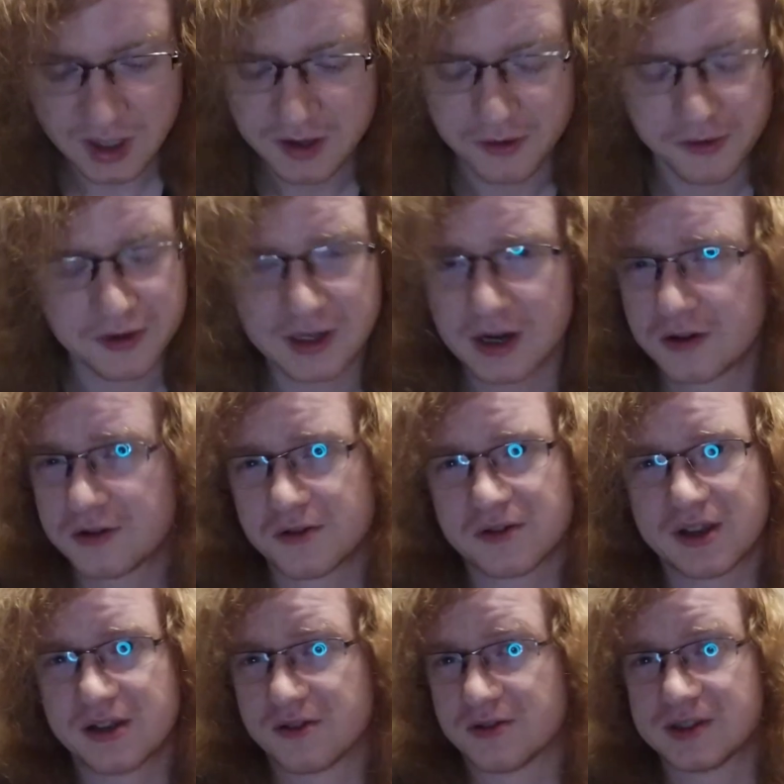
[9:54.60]
those character
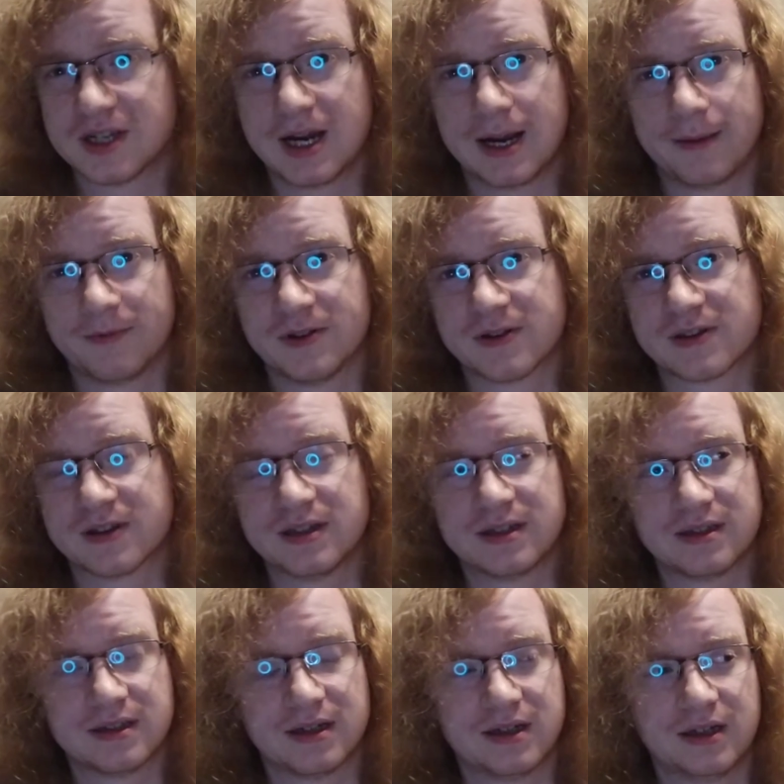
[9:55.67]
designs are timeless,
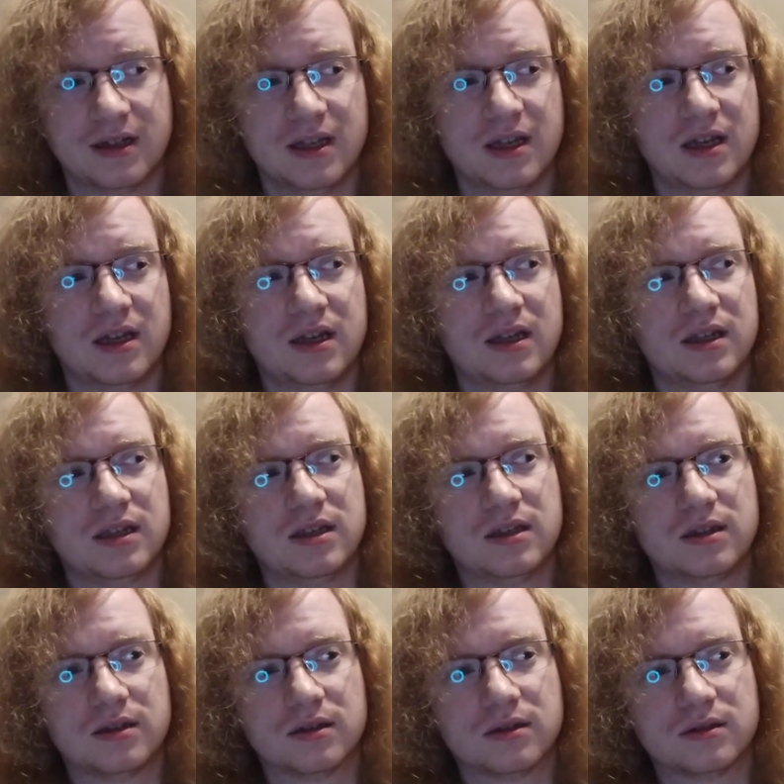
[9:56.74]
and
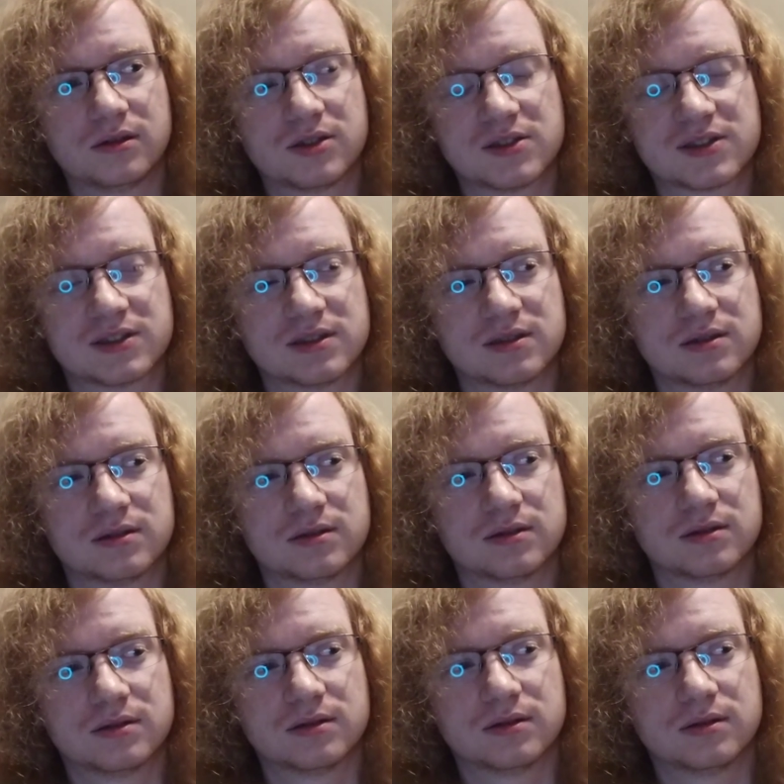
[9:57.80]
just
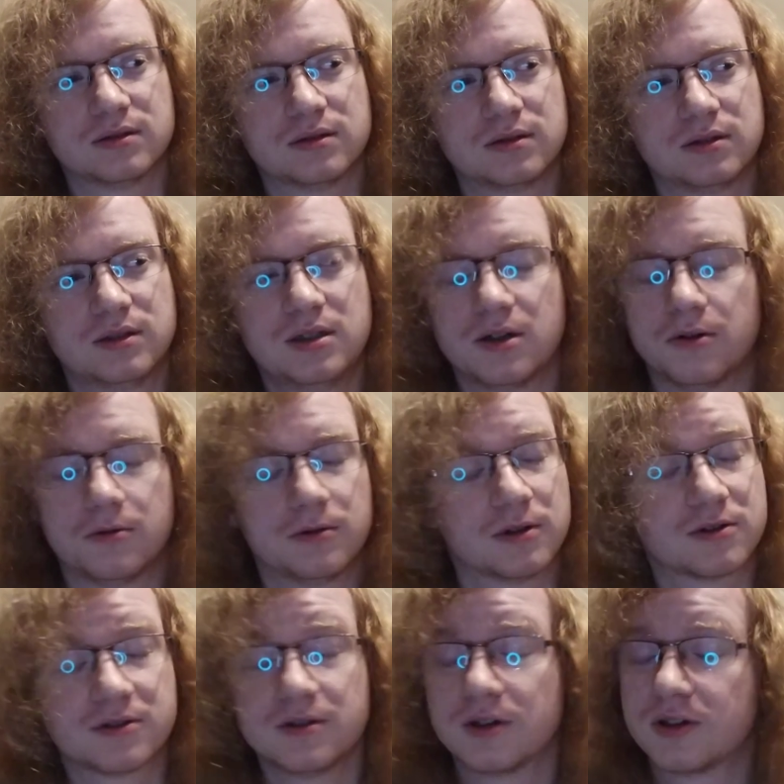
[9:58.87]

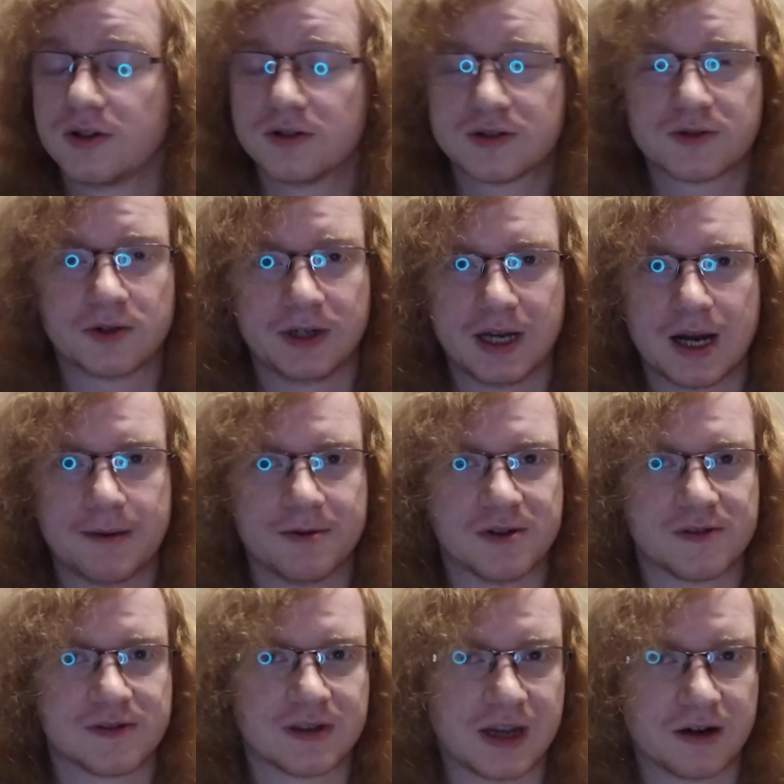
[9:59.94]
Akira
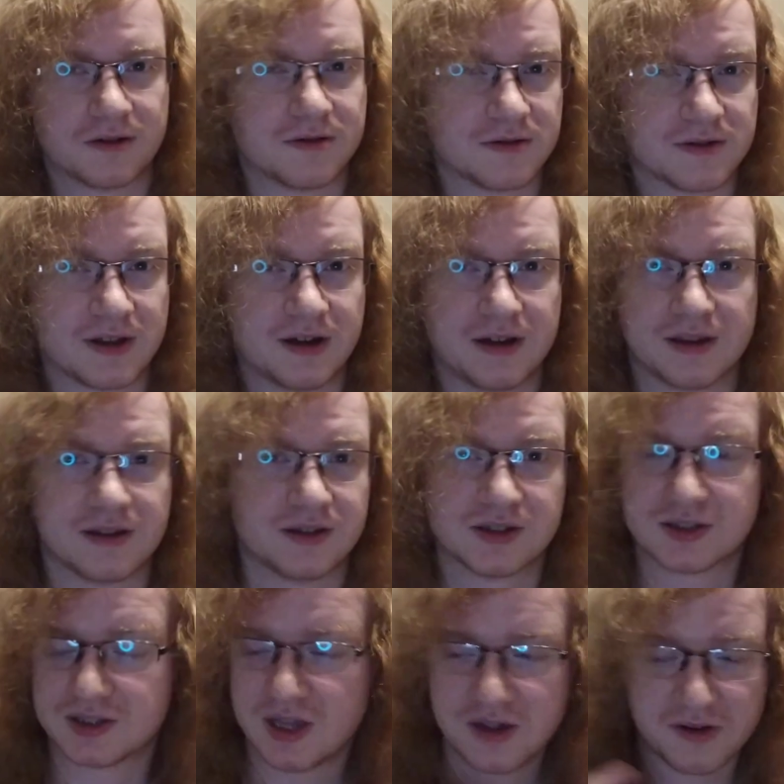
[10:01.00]
Toriyama's character designs and
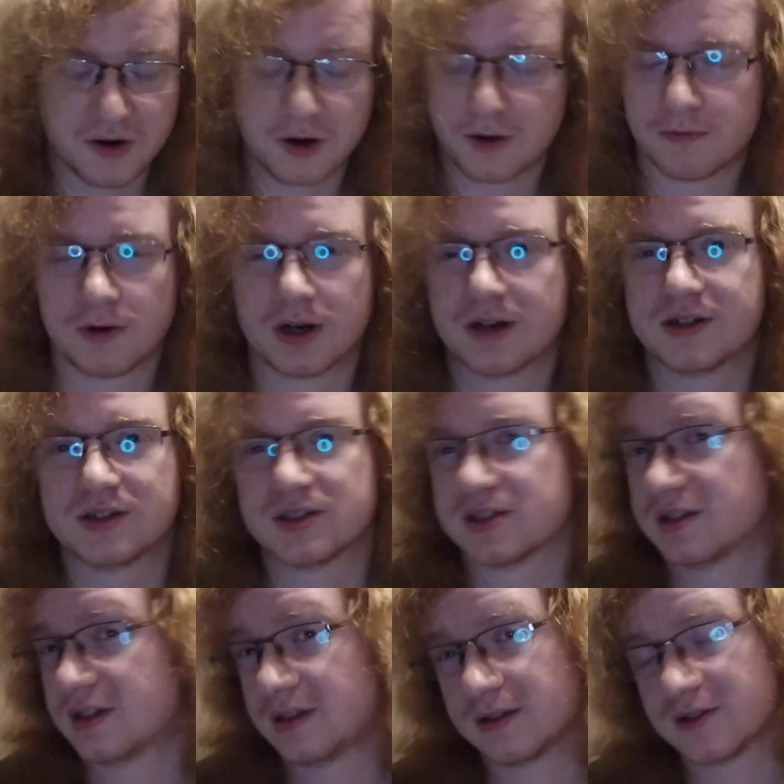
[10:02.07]
just his artwork just
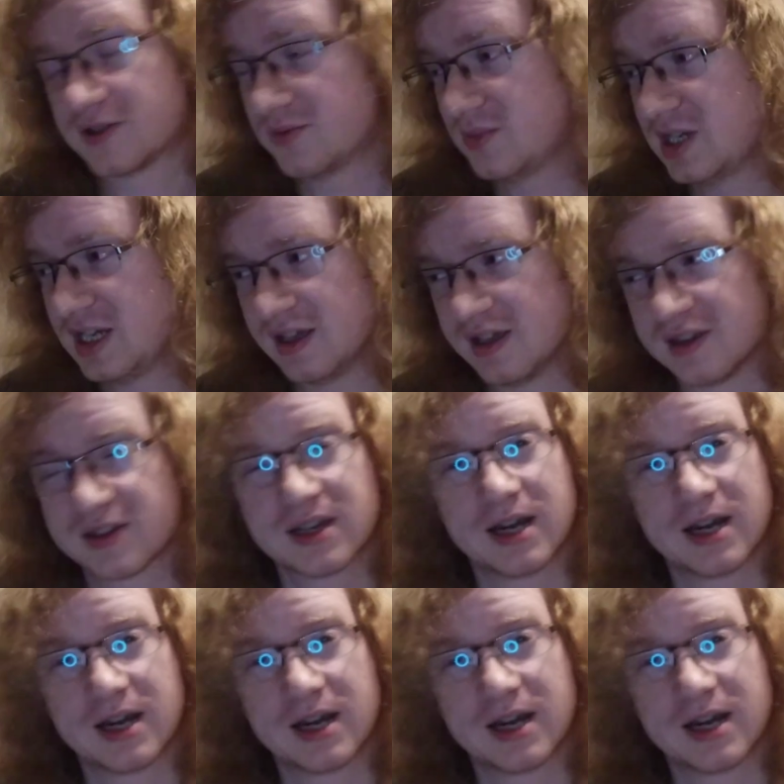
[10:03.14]
to me is